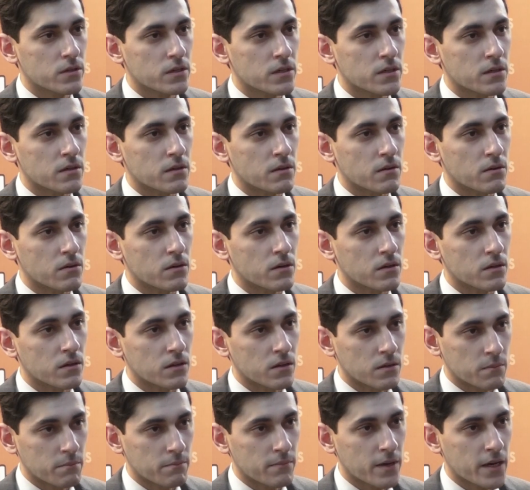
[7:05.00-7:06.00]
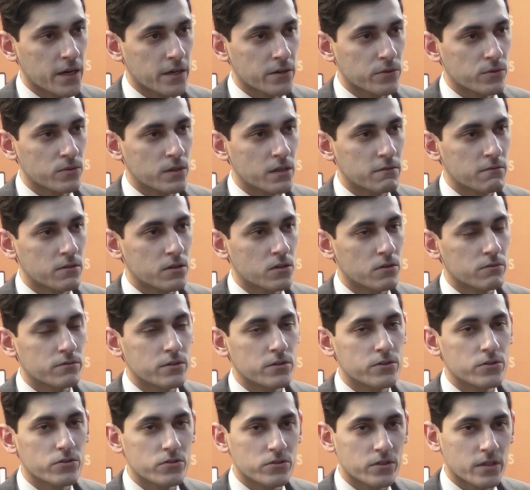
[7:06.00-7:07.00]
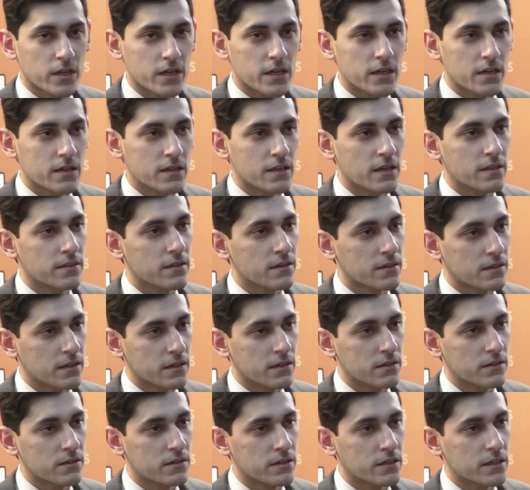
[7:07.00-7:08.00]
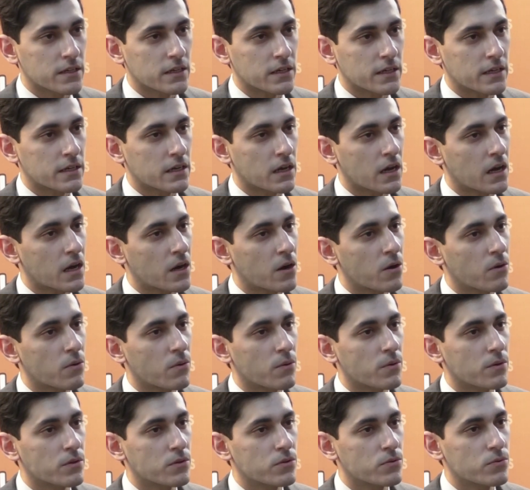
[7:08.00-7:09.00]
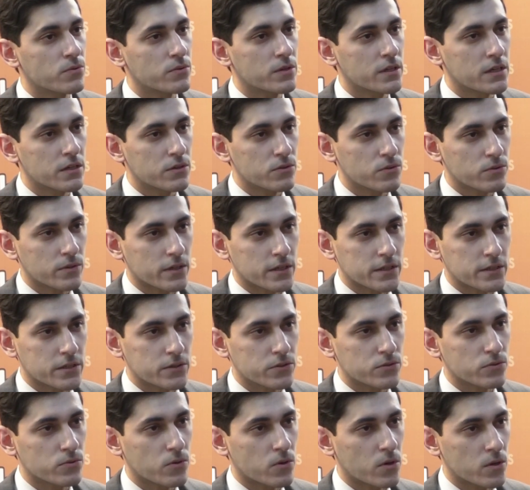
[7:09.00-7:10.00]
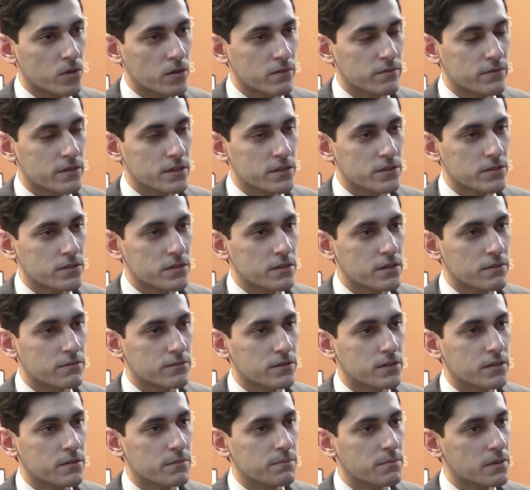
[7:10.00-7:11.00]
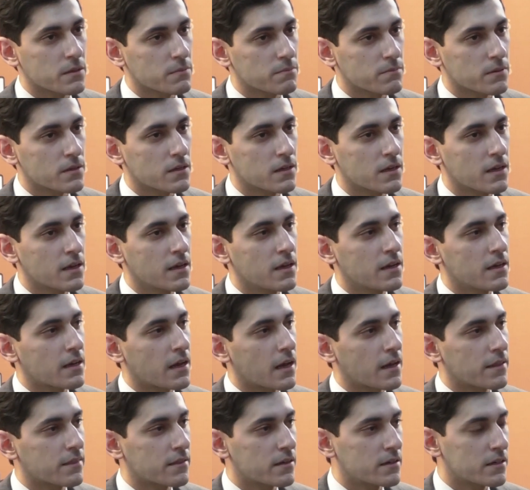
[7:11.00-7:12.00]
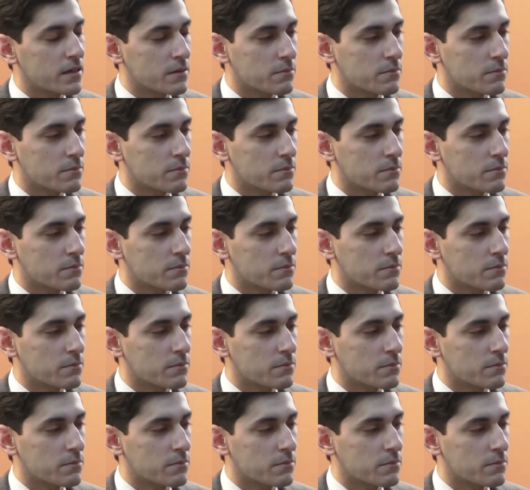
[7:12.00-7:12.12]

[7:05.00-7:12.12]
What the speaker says: the macro level of the society and the country and how you need to cater to all of these different people and their